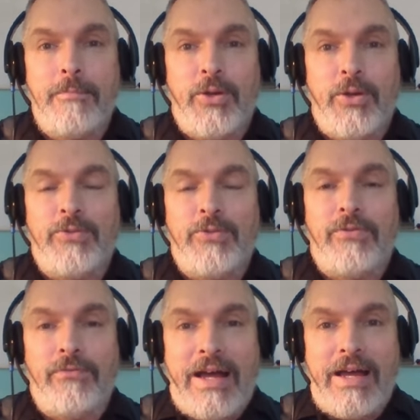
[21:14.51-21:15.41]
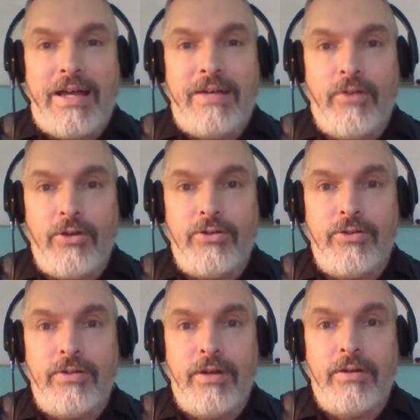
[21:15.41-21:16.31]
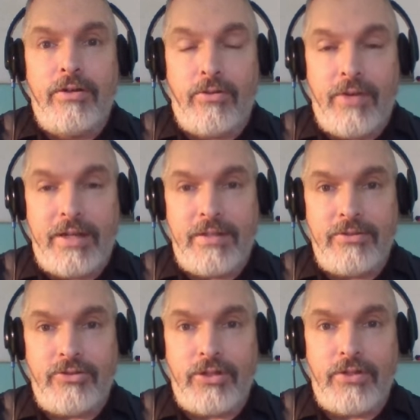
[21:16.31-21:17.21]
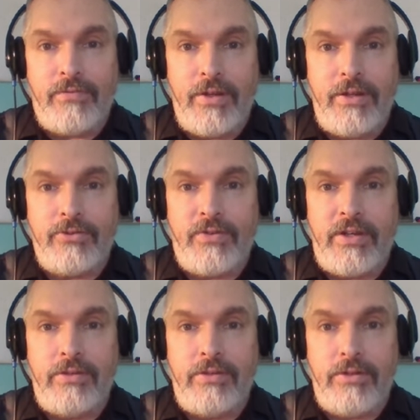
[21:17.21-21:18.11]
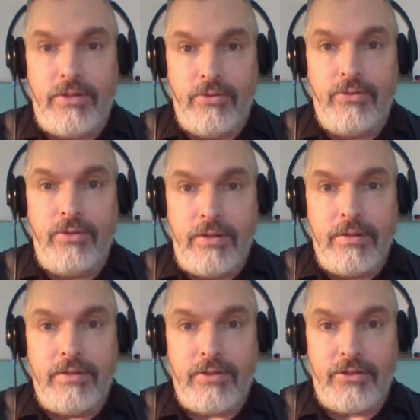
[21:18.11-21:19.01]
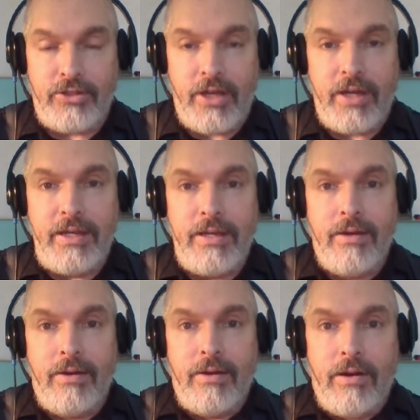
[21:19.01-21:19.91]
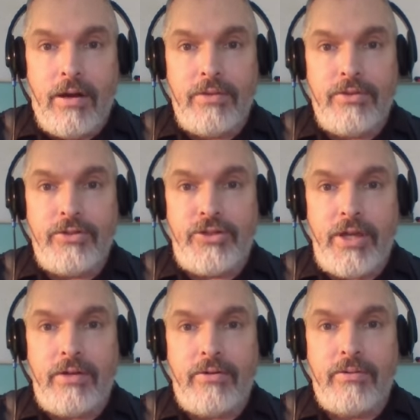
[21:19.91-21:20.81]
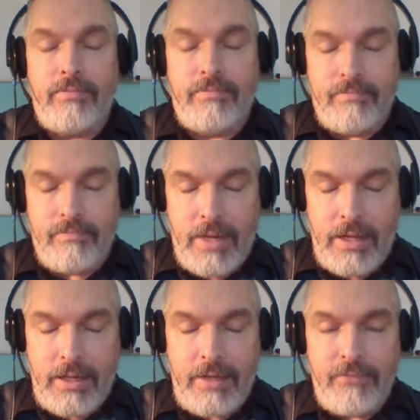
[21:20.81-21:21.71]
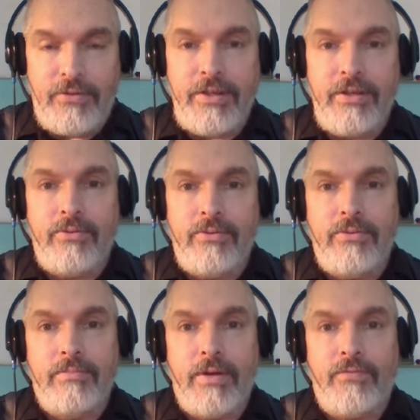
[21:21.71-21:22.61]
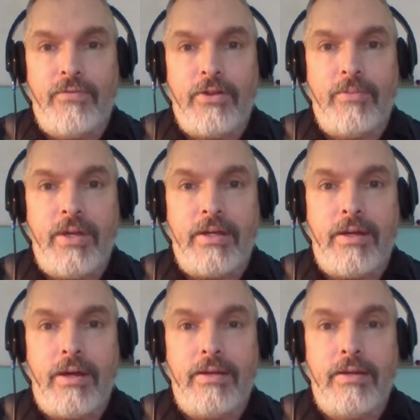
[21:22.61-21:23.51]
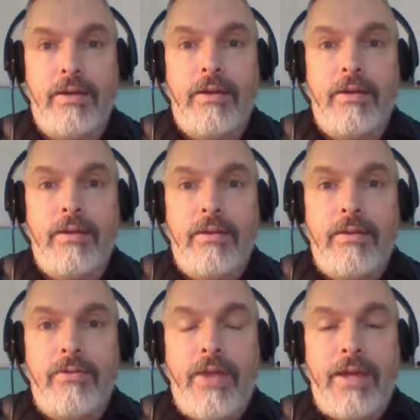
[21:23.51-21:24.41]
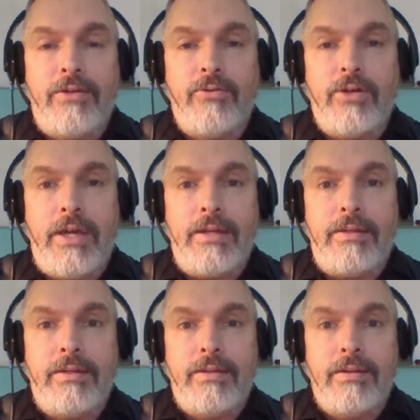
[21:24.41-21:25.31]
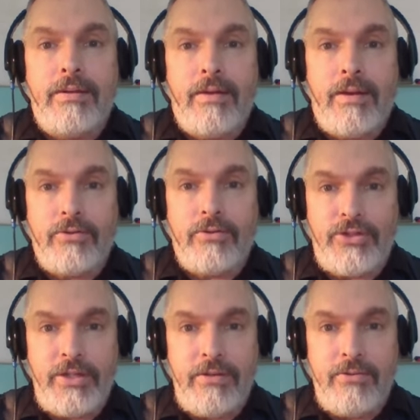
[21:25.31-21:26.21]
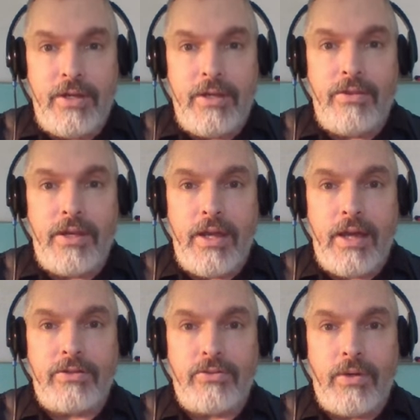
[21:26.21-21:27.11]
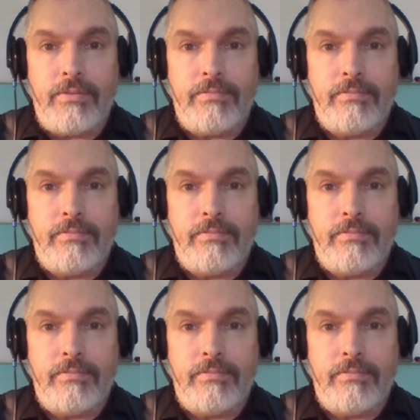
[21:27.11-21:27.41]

There are over 500 correct sentence structure videos for here you to study on this channel. My gift to you, my fellow mankind. Thank you again, and I'll see you in the next one.